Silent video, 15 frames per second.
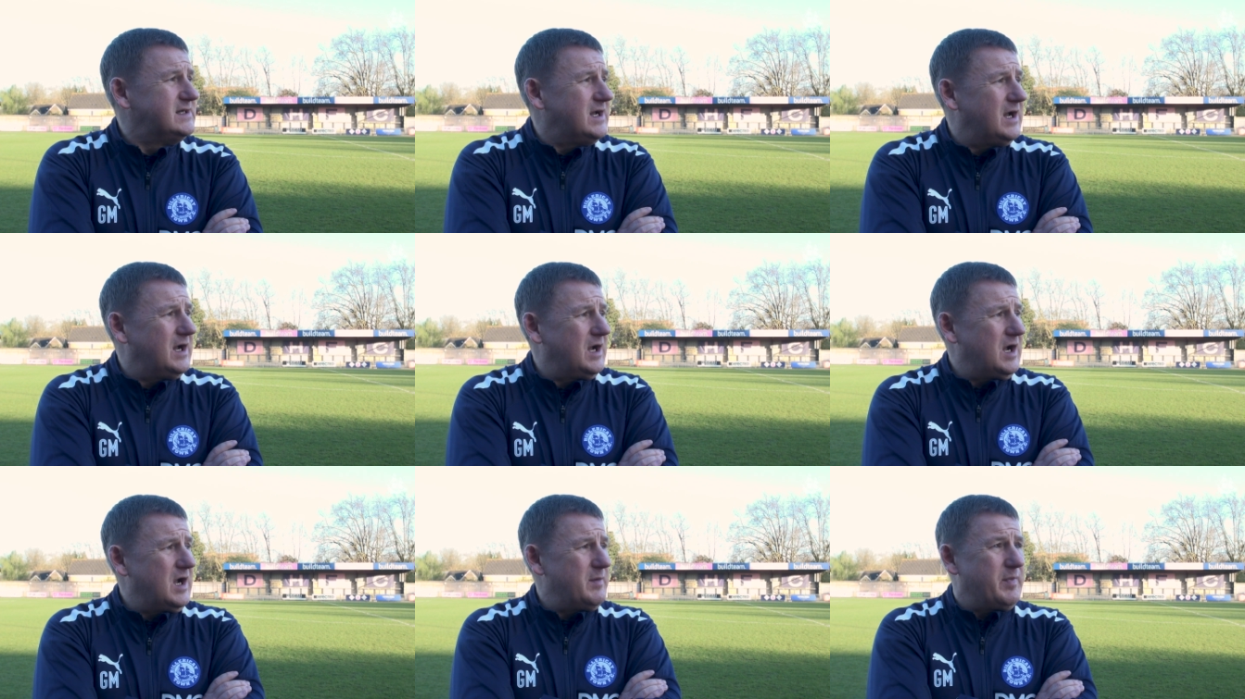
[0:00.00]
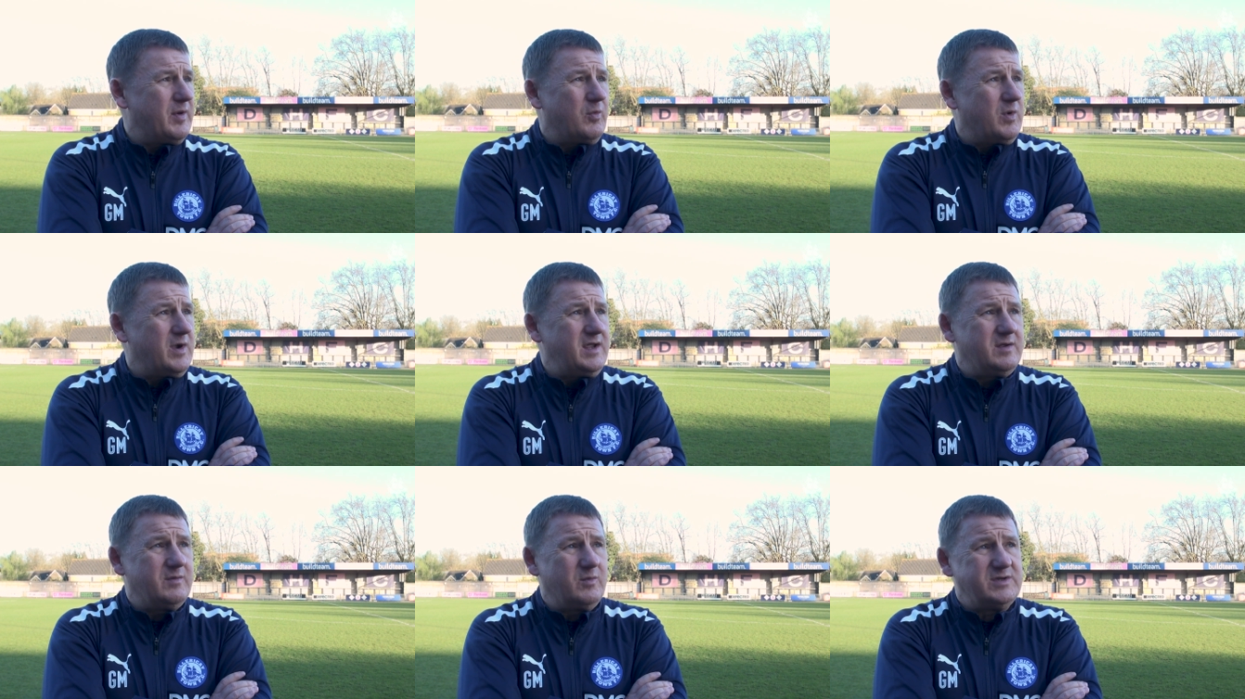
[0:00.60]
But
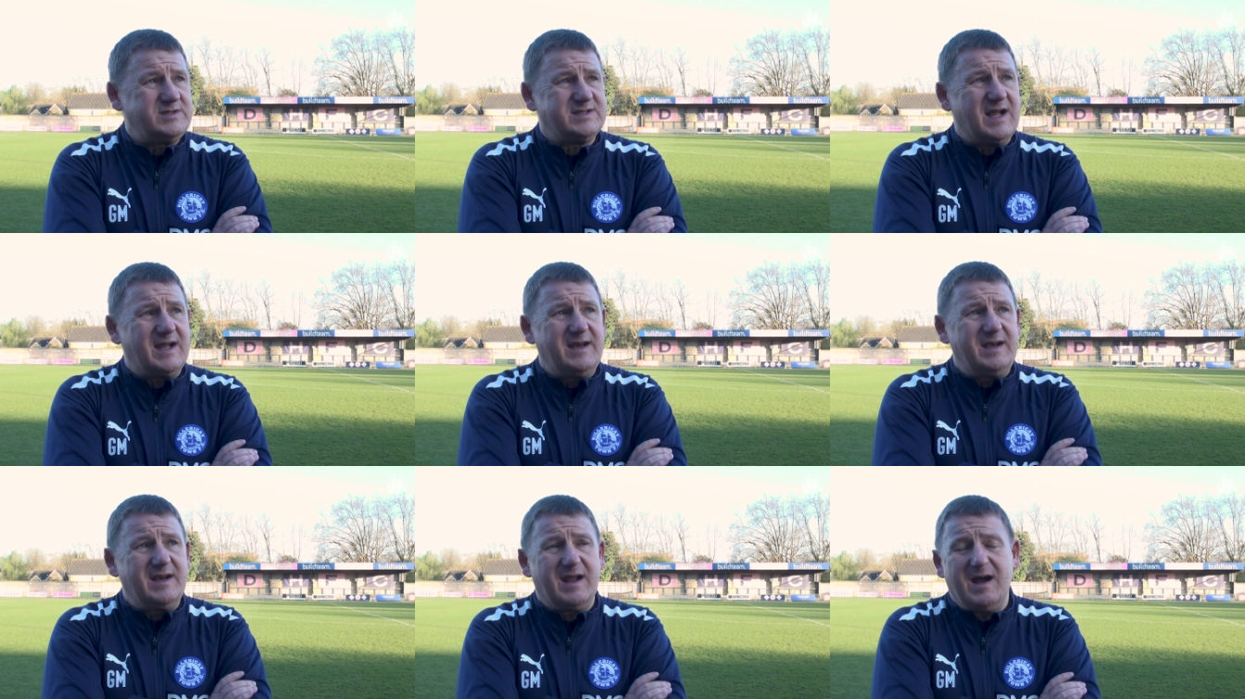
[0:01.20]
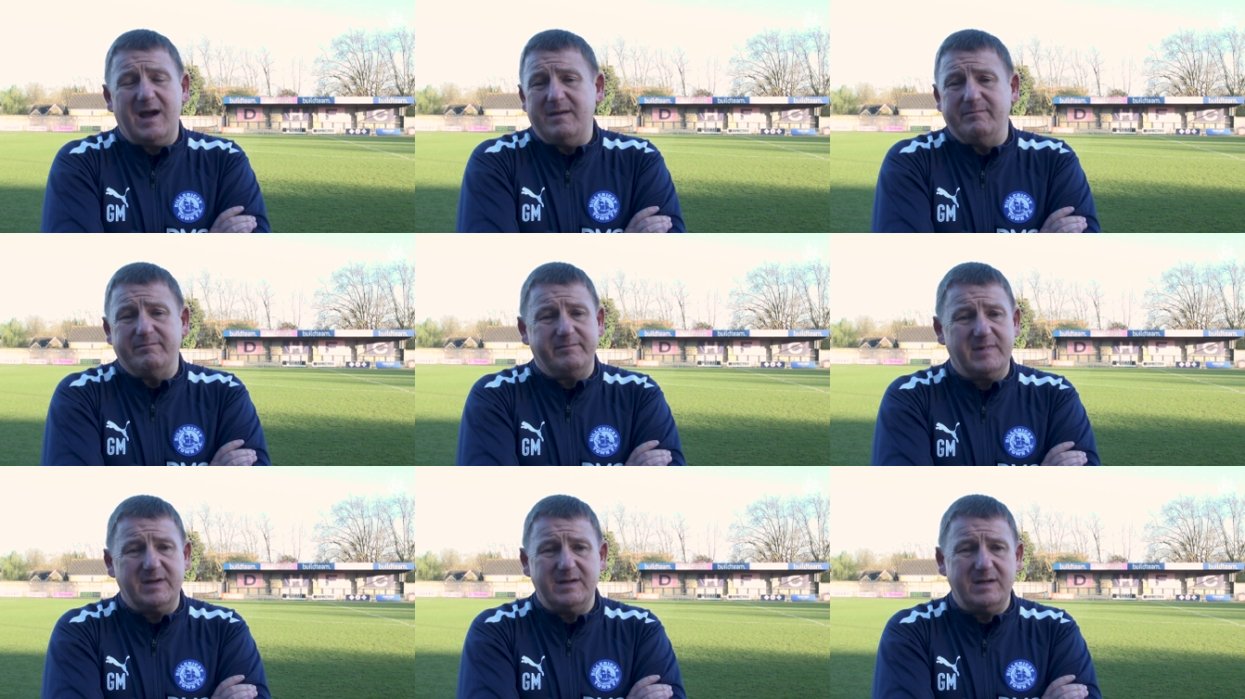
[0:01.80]
we stayed in the game,
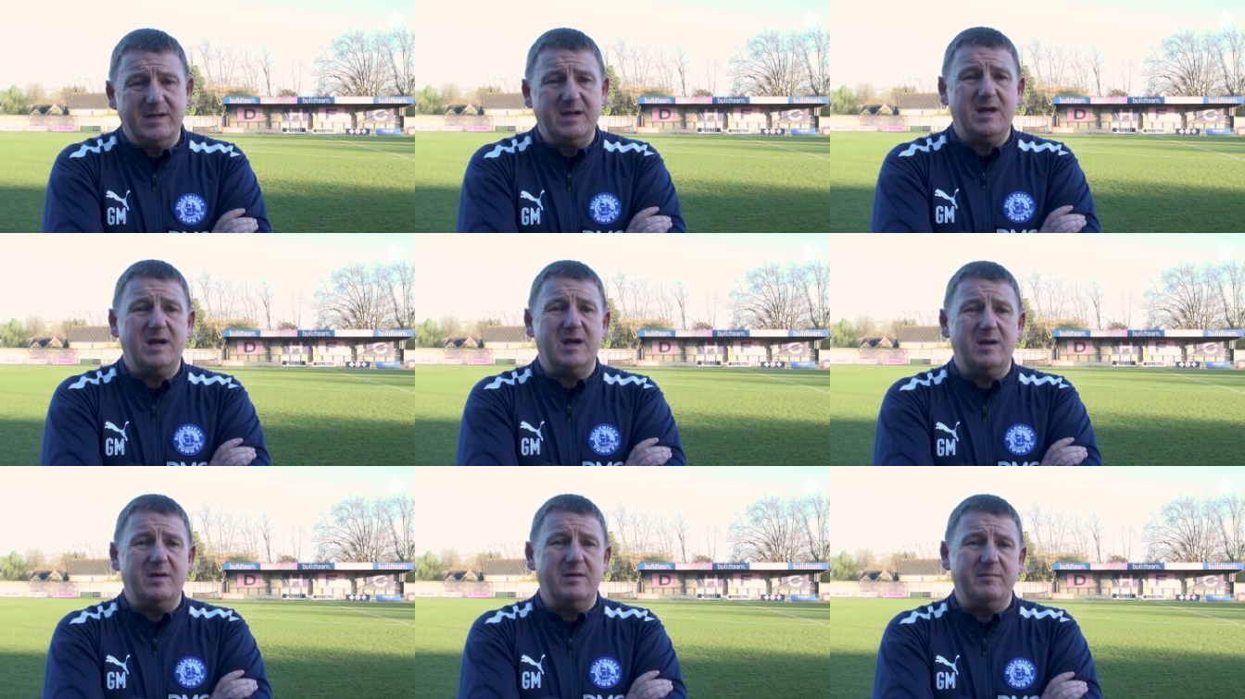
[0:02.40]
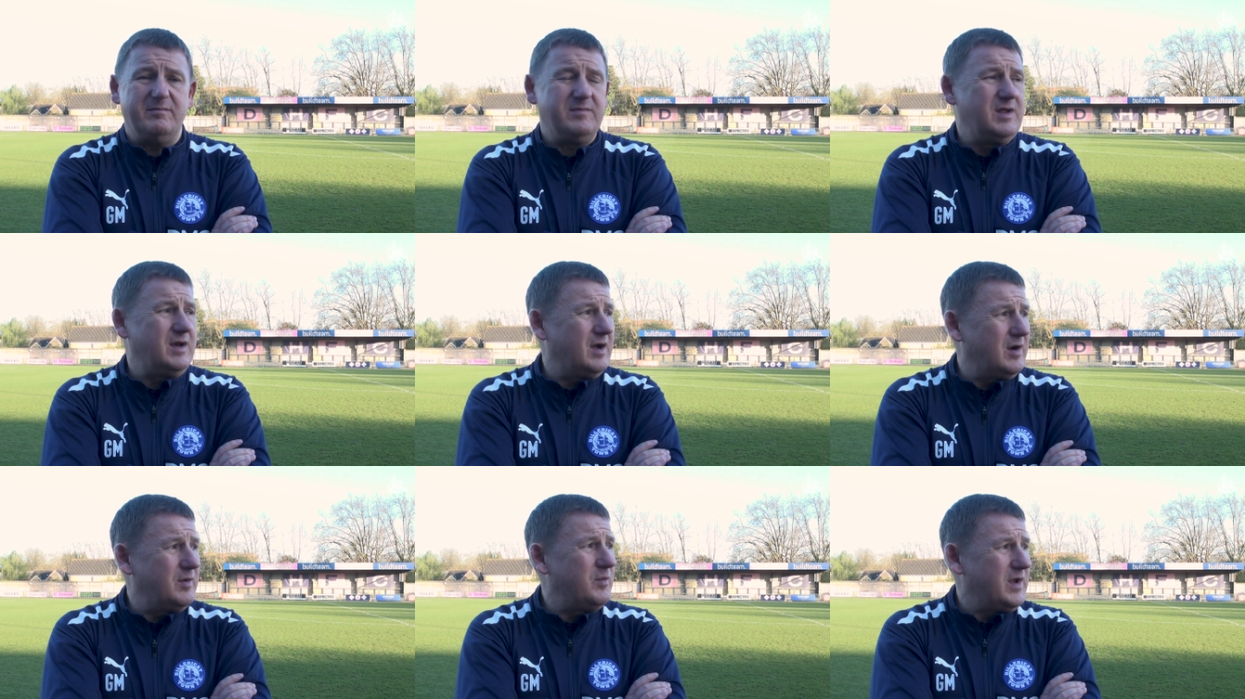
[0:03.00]

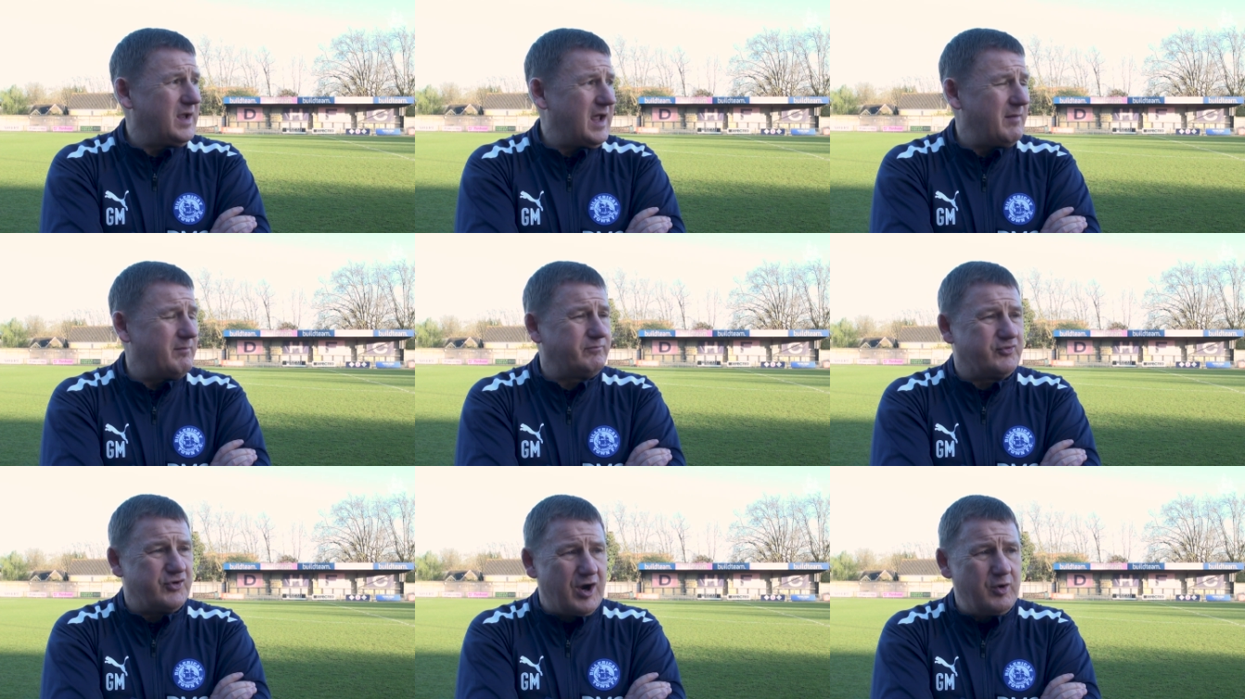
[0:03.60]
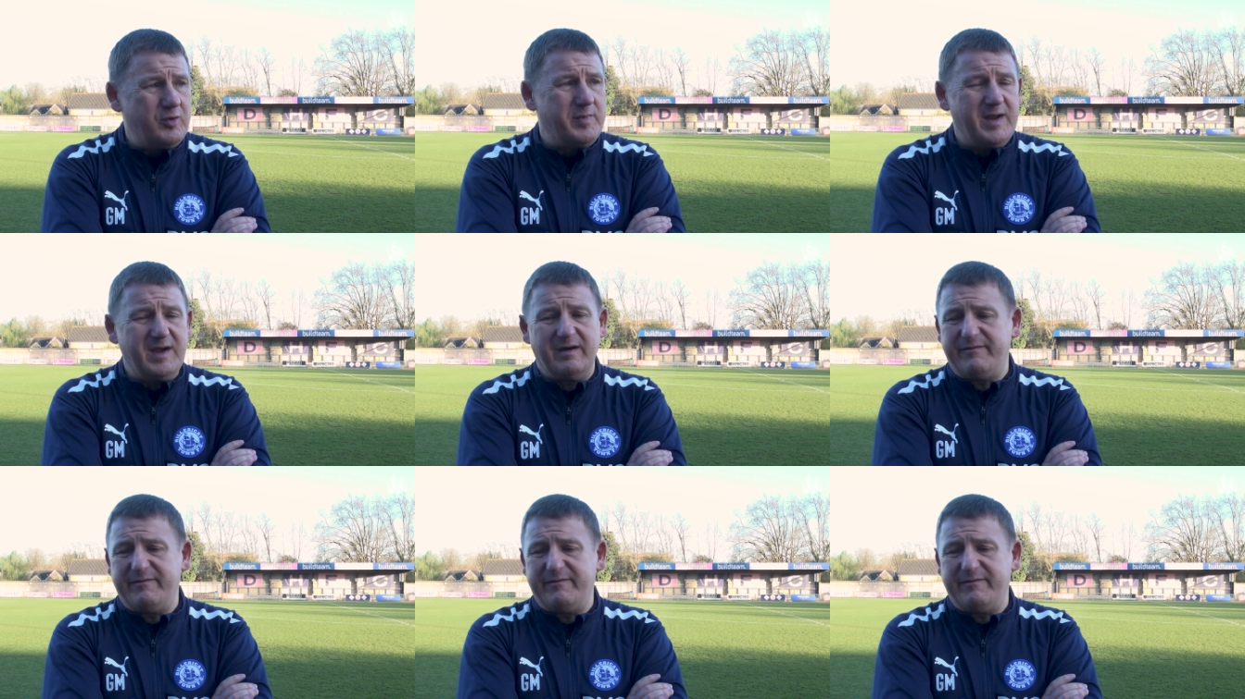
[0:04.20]
and we kept probing.